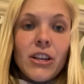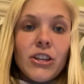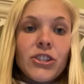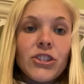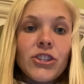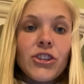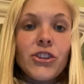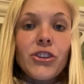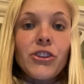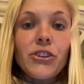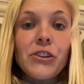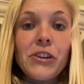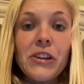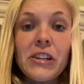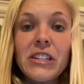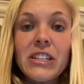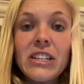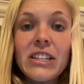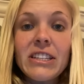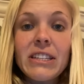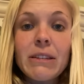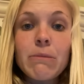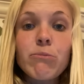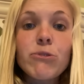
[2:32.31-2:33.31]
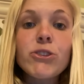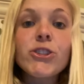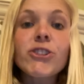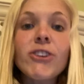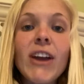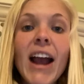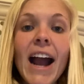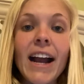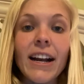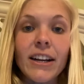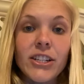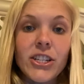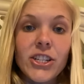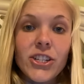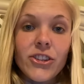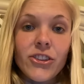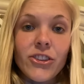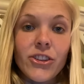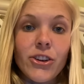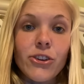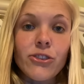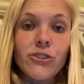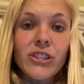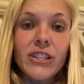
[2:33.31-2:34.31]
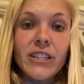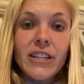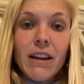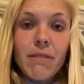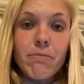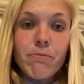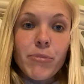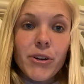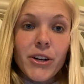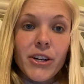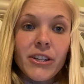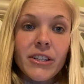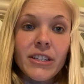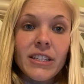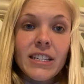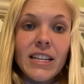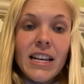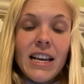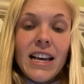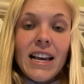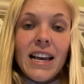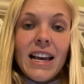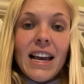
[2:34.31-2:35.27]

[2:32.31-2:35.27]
So you need to subtract those numbers.